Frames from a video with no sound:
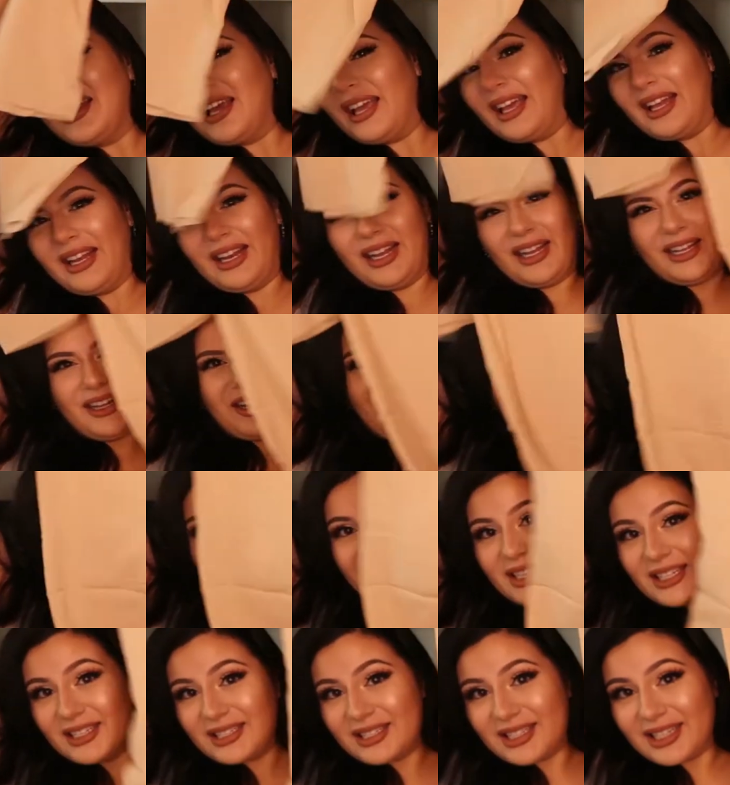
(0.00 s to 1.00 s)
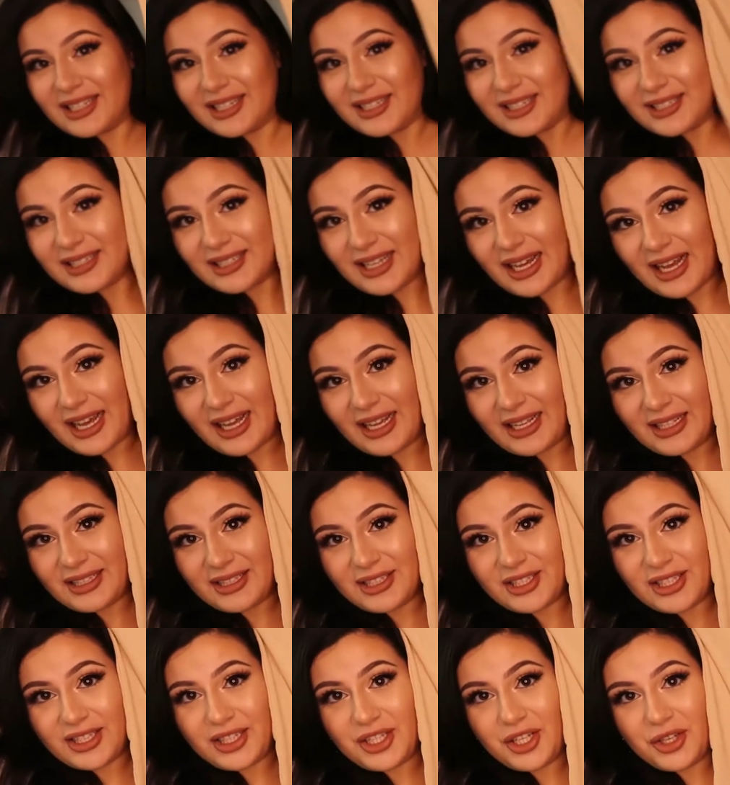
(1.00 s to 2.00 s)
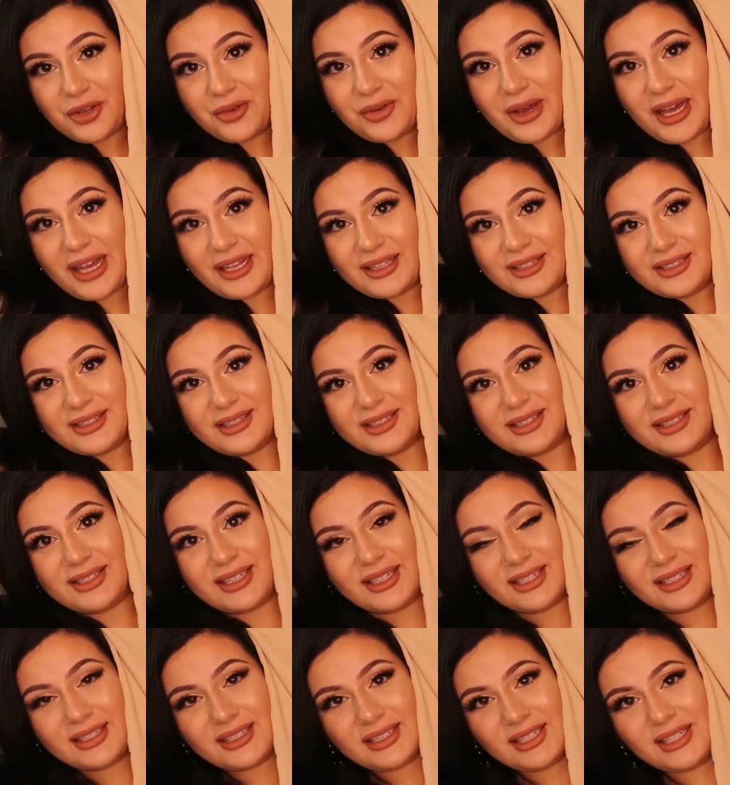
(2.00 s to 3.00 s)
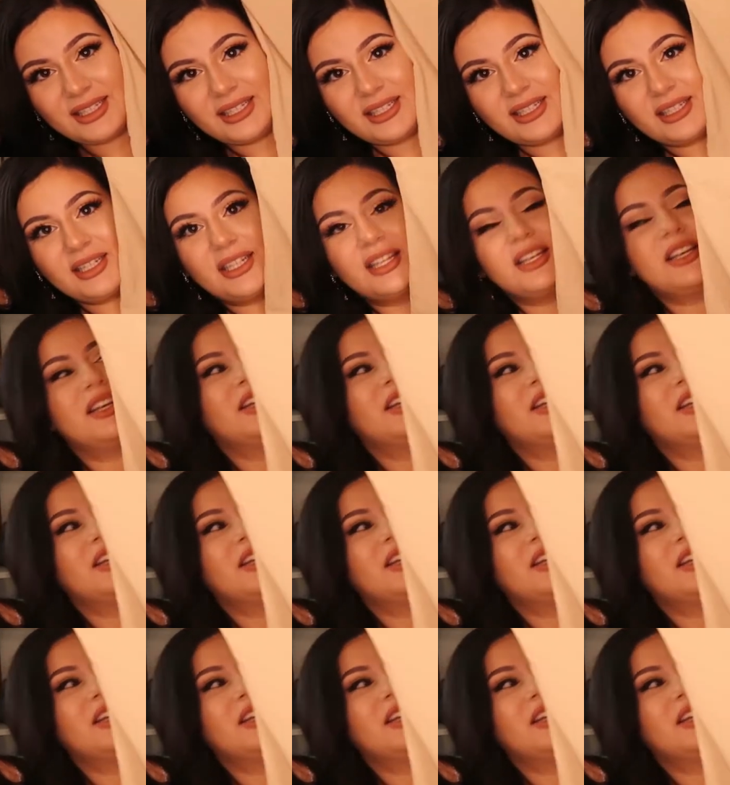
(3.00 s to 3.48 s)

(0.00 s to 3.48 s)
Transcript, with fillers: And I got this in a size US 16